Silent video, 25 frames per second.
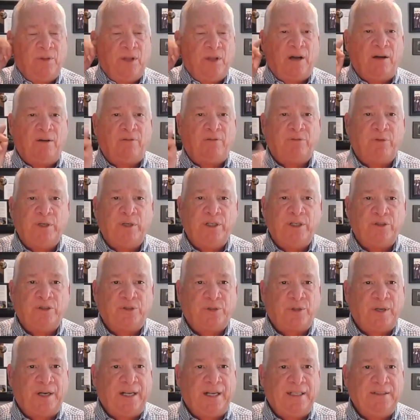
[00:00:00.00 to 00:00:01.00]
of
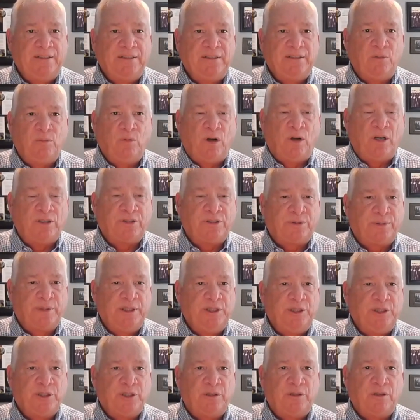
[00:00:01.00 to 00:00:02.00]
RealTrends and wall
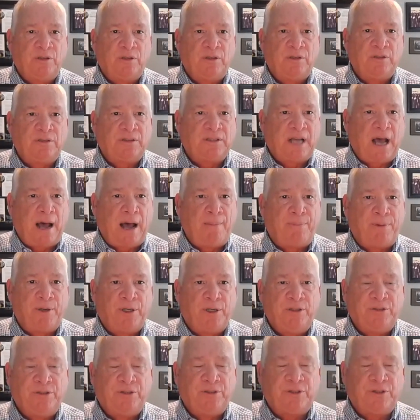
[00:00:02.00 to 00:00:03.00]
street journal top
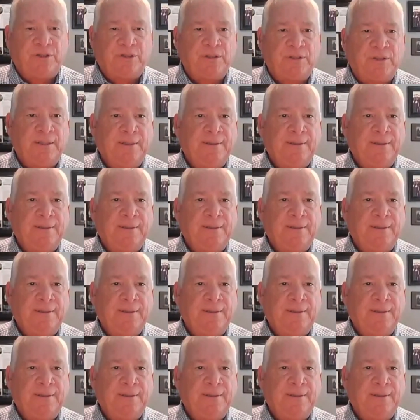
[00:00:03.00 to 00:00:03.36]
producers